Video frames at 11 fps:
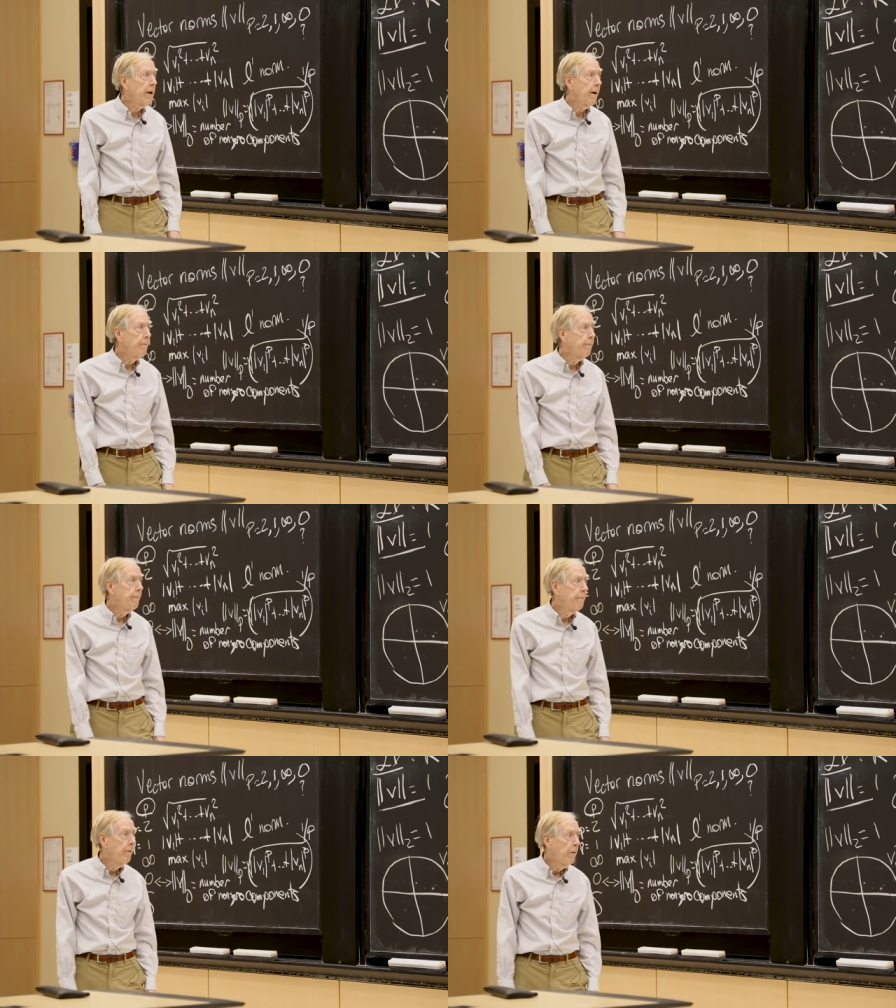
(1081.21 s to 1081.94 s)
Yeah.
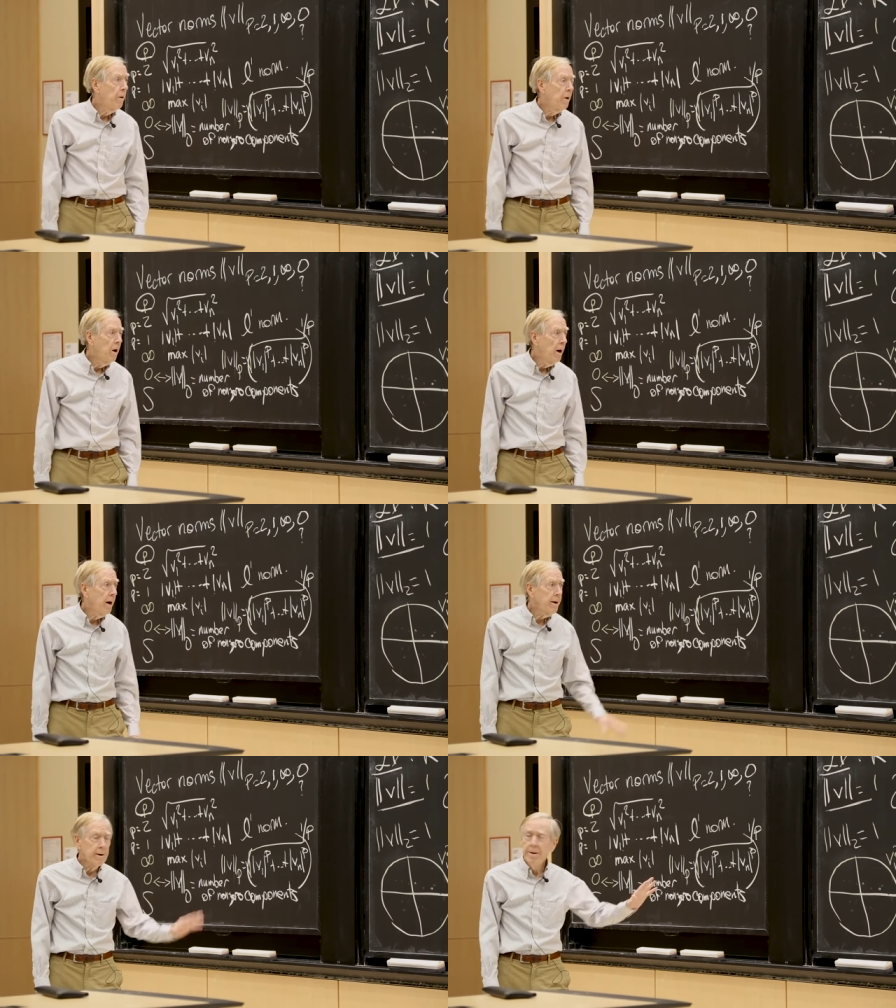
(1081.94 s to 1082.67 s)

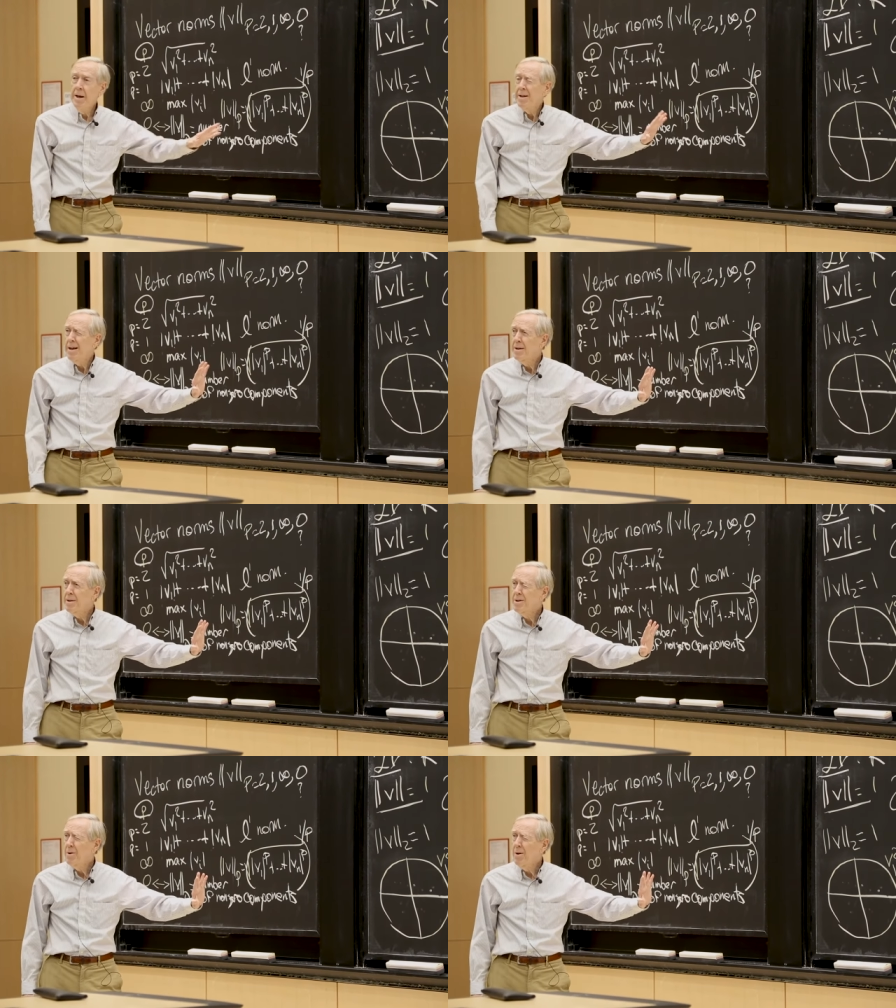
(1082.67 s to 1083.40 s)
I, I think
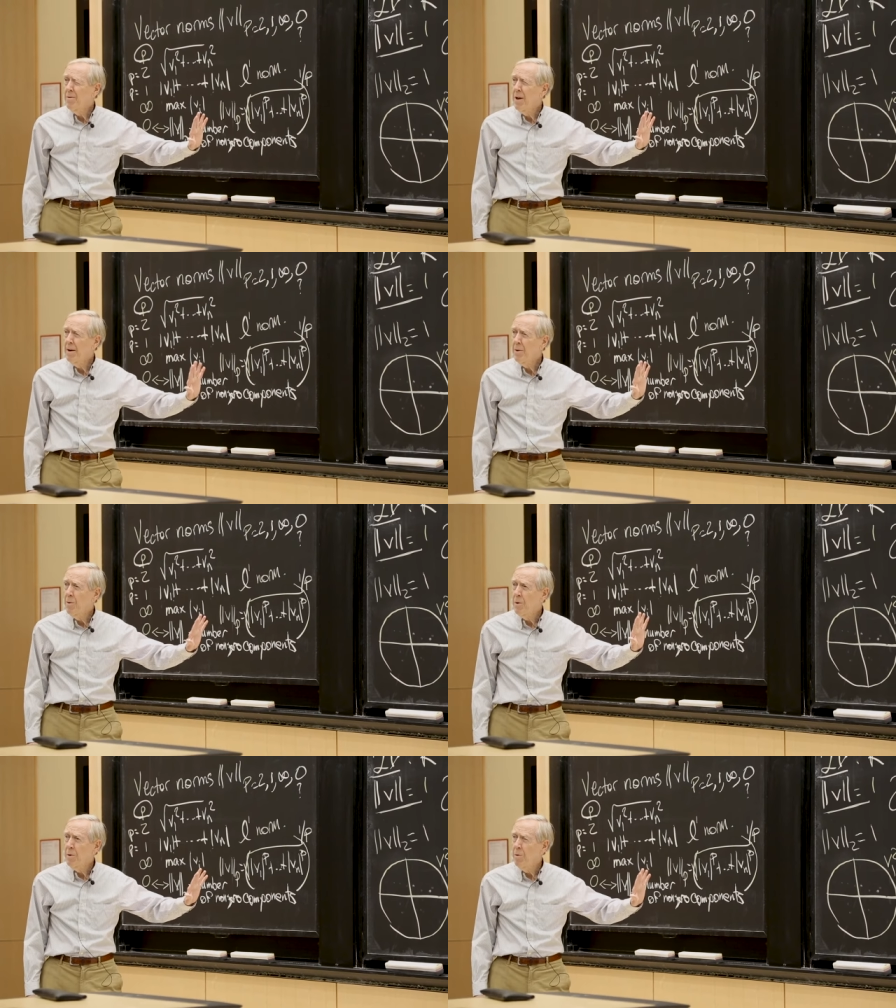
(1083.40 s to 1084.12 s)
that's sort of like
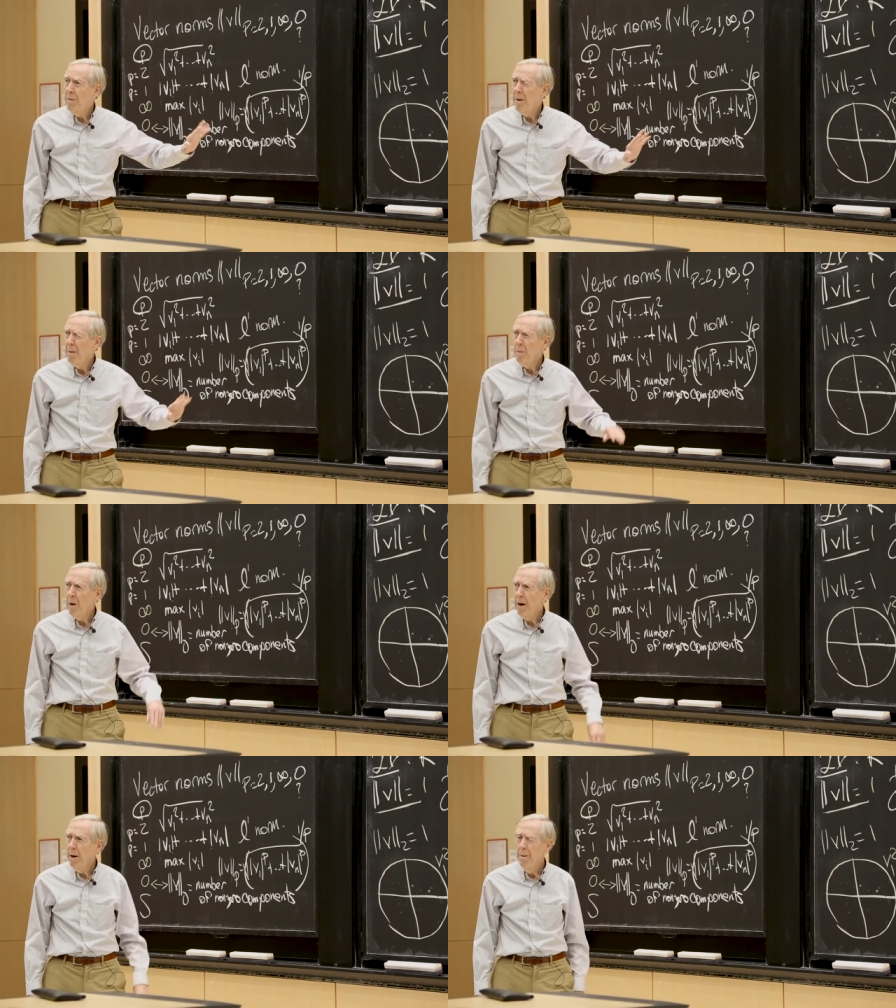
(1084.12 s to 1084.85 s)
worth
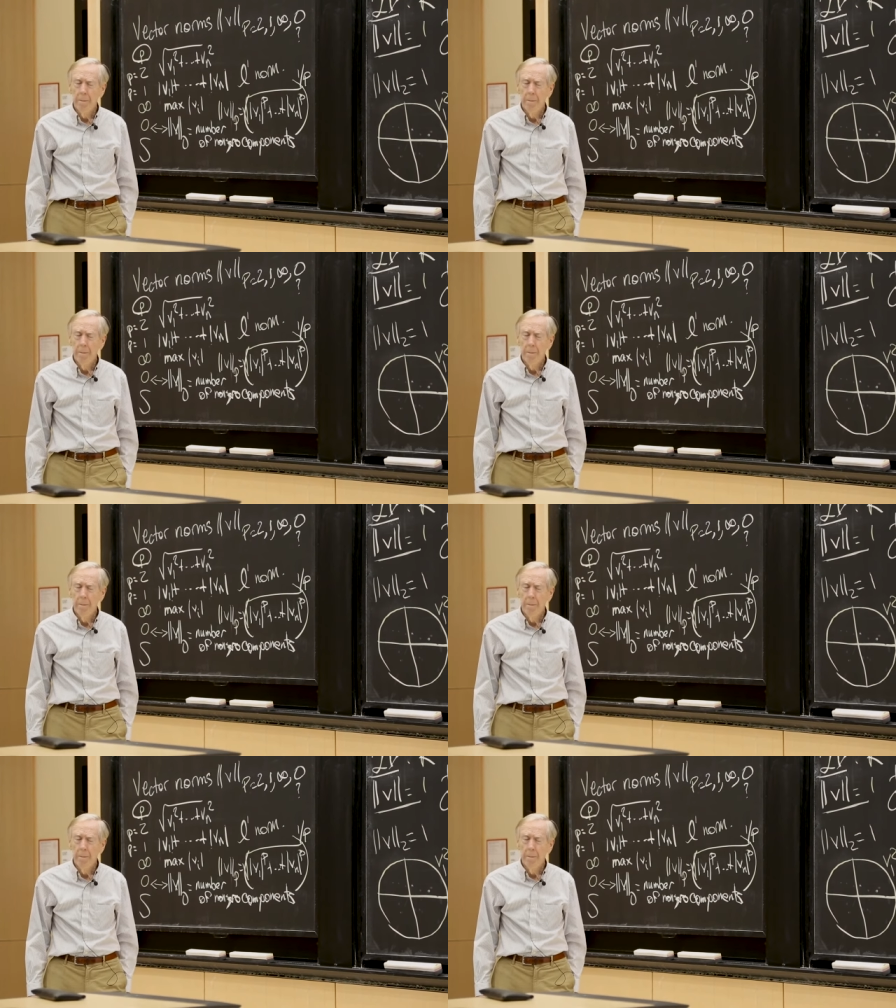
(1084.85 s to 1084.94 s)
remembering.